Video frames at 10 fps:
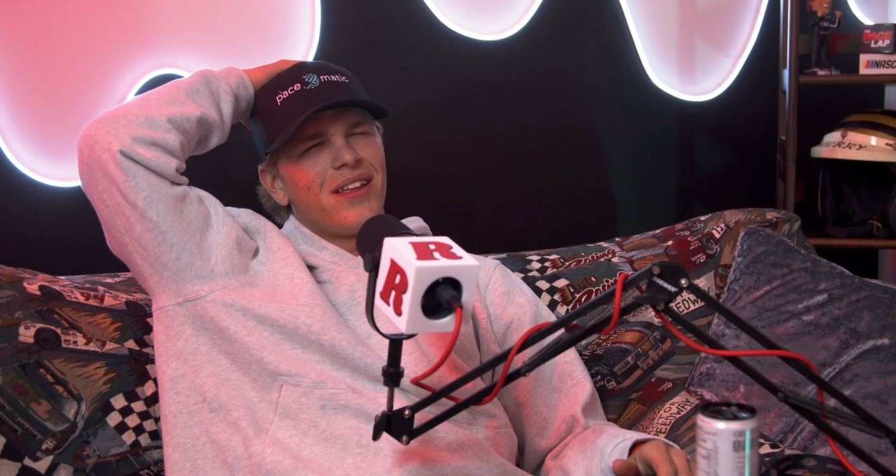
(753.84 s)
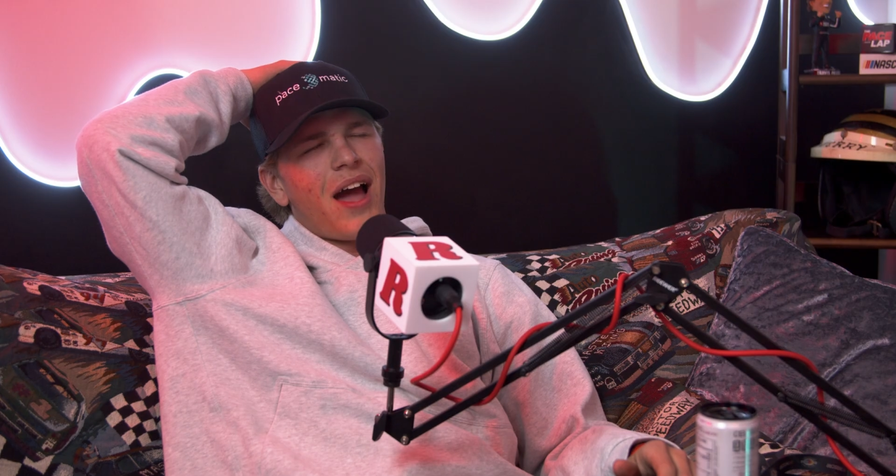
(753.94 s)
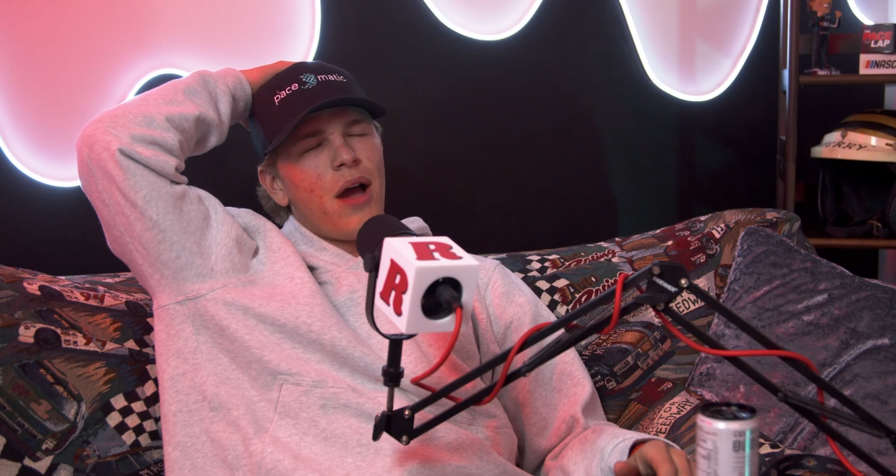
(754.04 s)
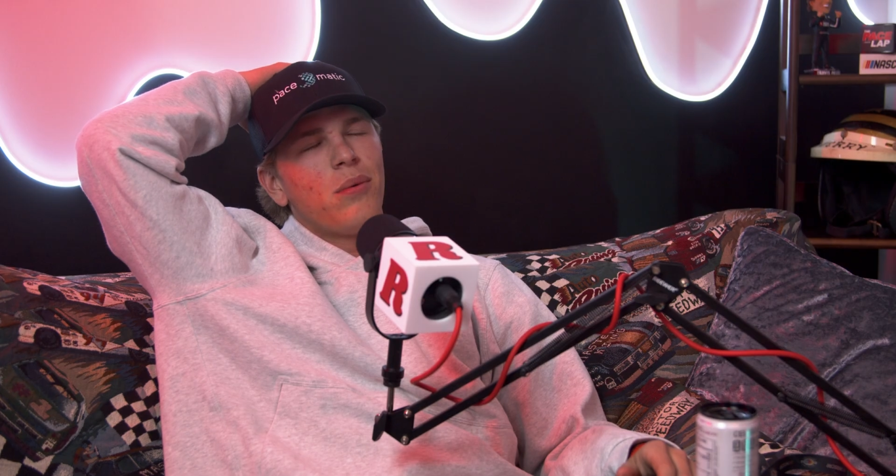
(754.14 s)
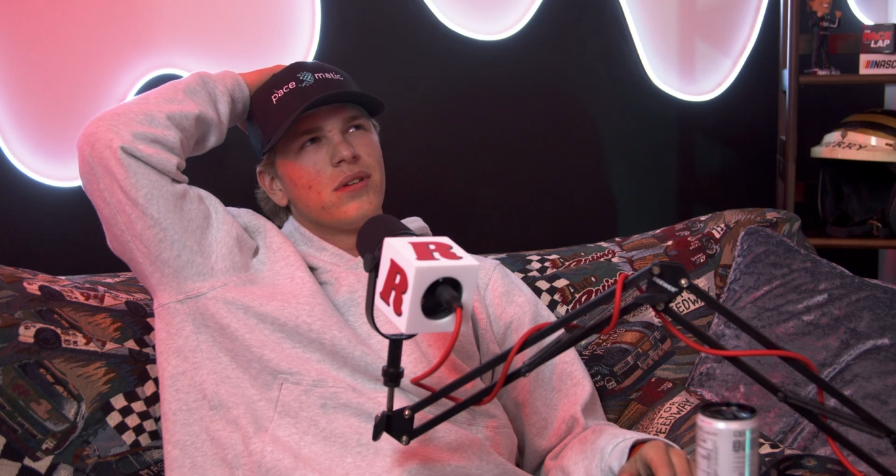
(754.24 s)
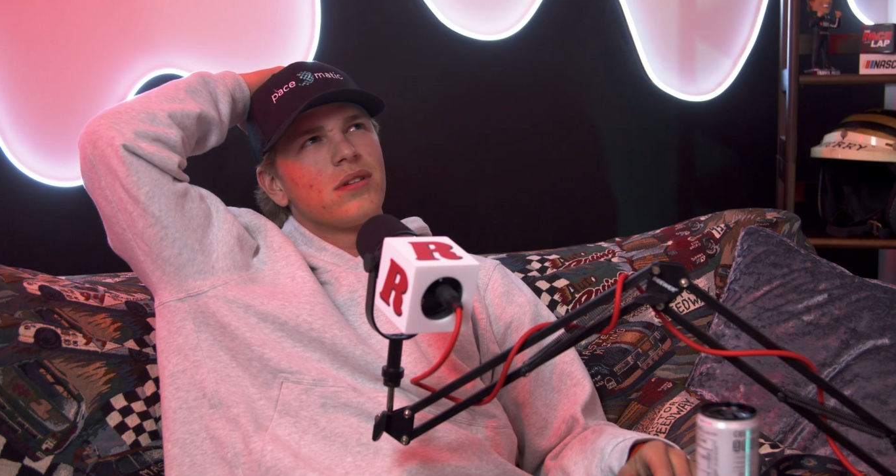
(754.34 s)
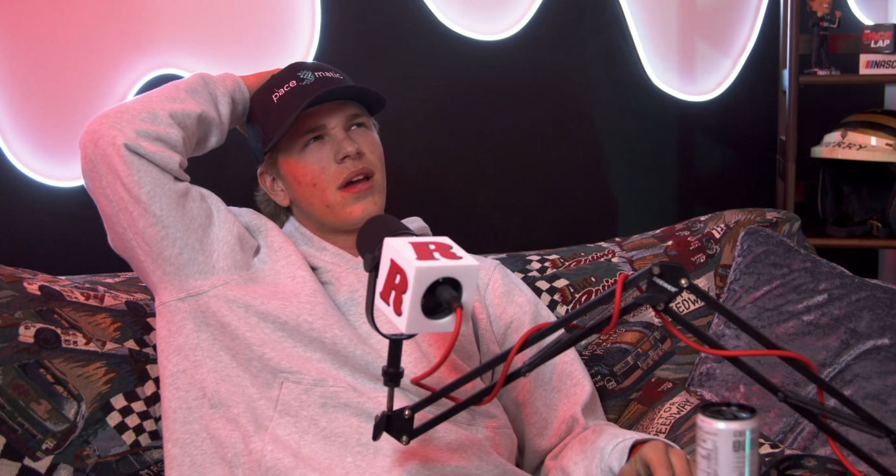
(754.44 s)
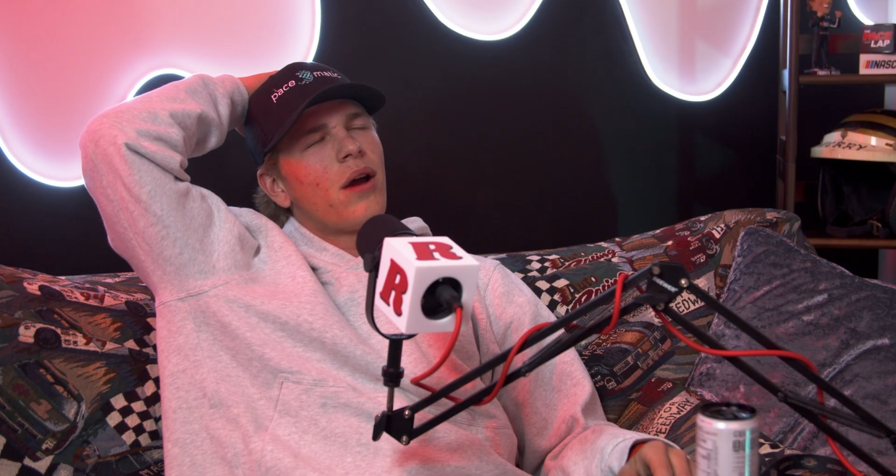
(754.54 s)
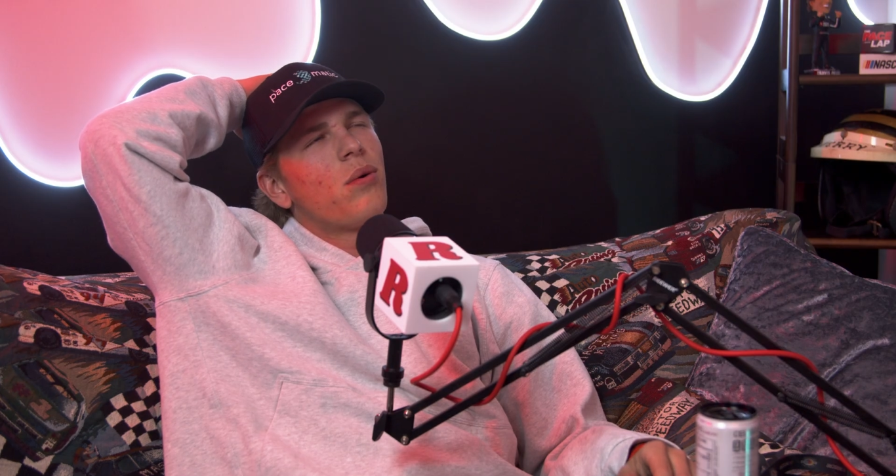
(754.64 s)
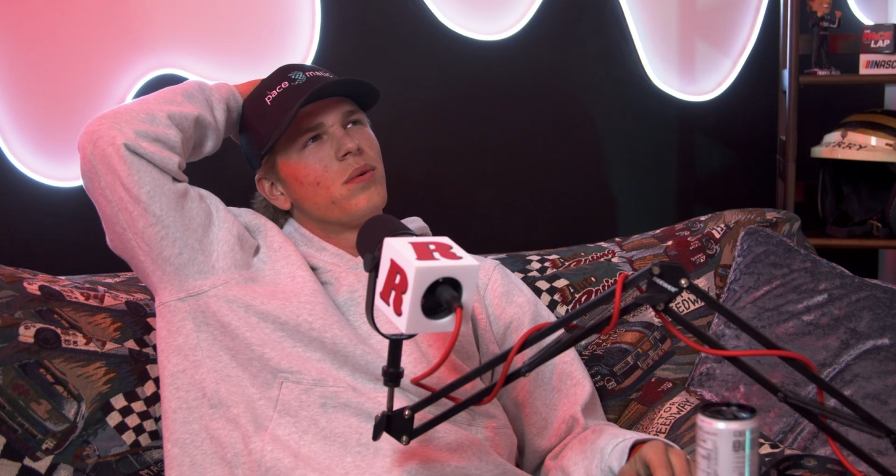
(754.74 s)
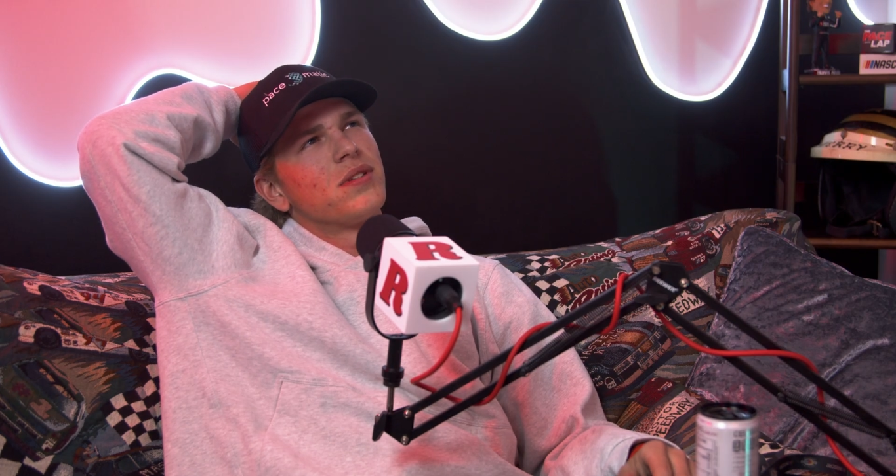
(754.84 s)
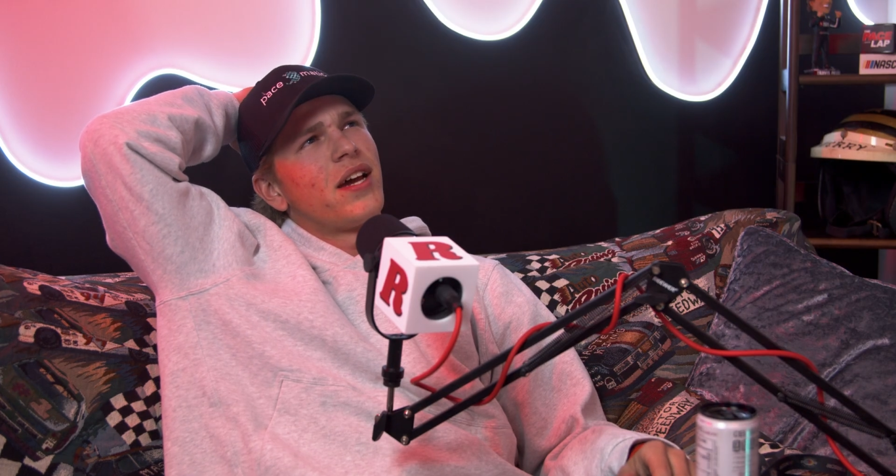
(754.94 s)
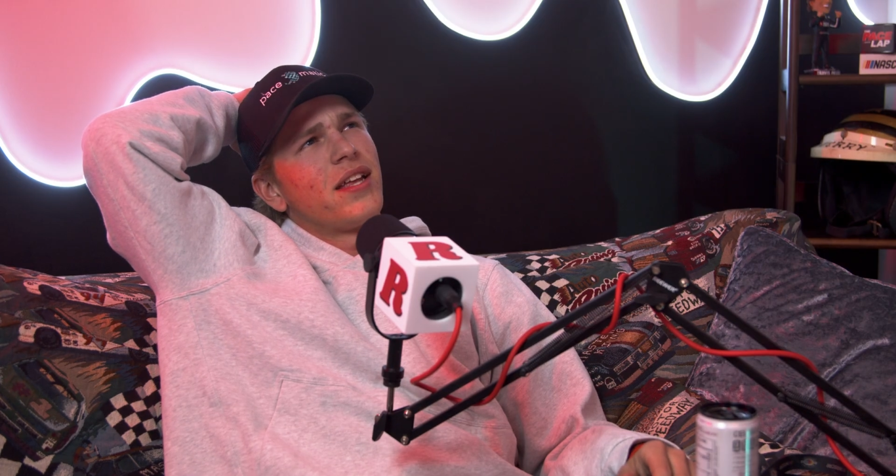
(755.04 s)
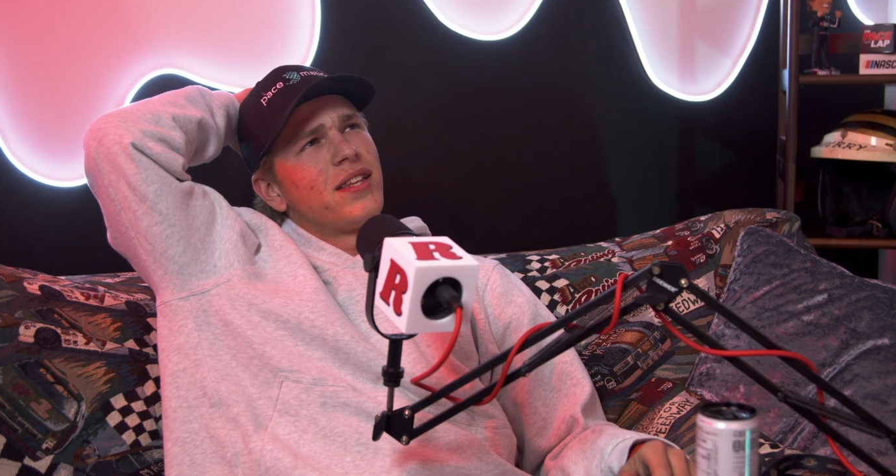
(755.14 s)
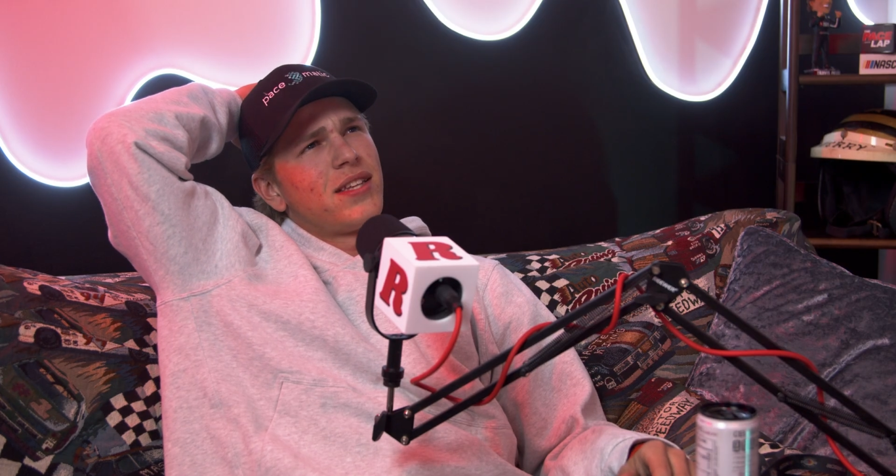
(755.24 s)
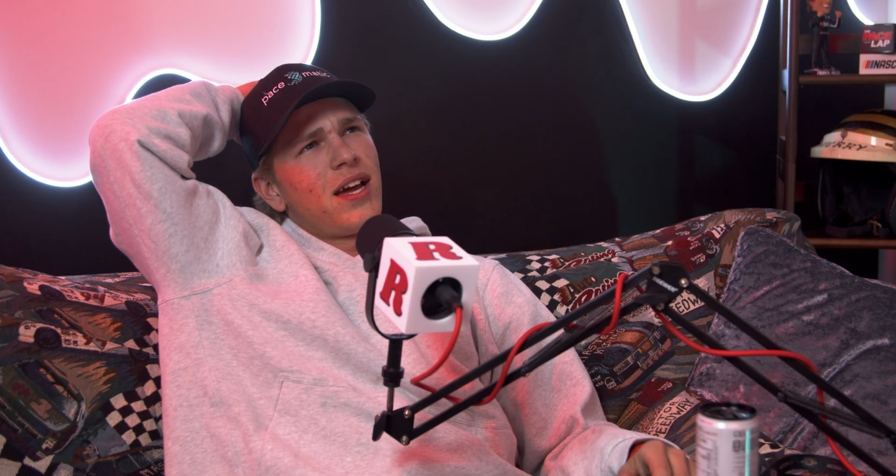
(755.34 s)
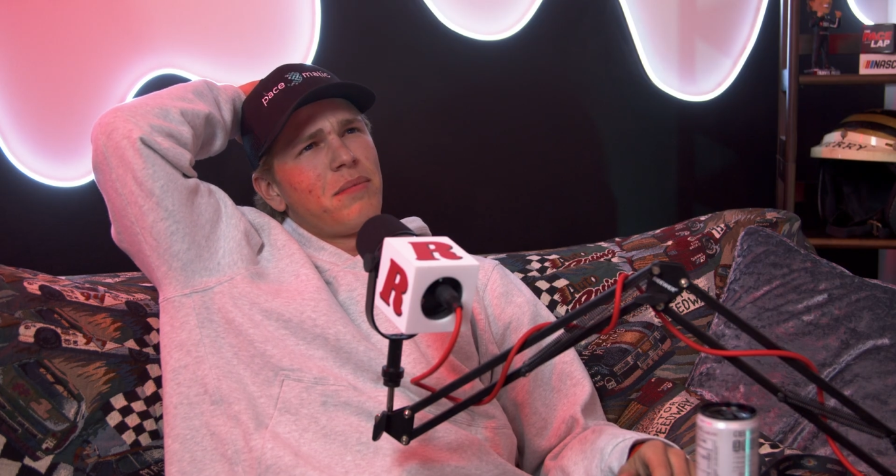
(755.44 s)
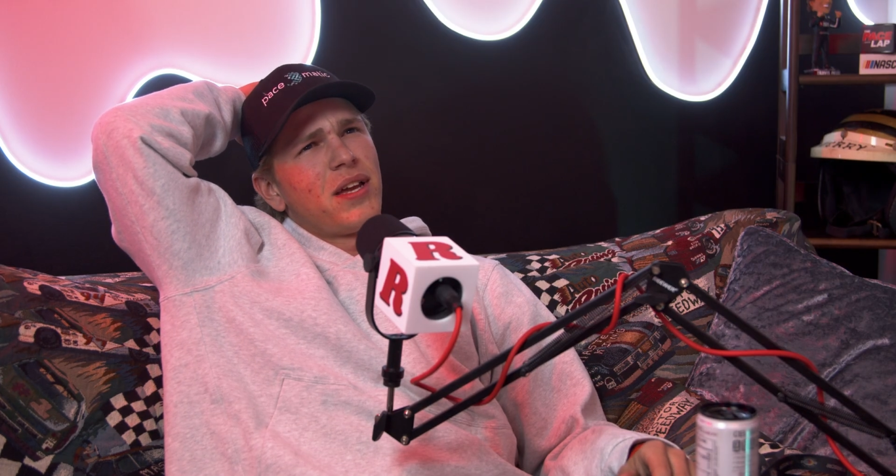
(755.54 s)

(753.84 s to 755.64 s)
I was, how old was I at the time?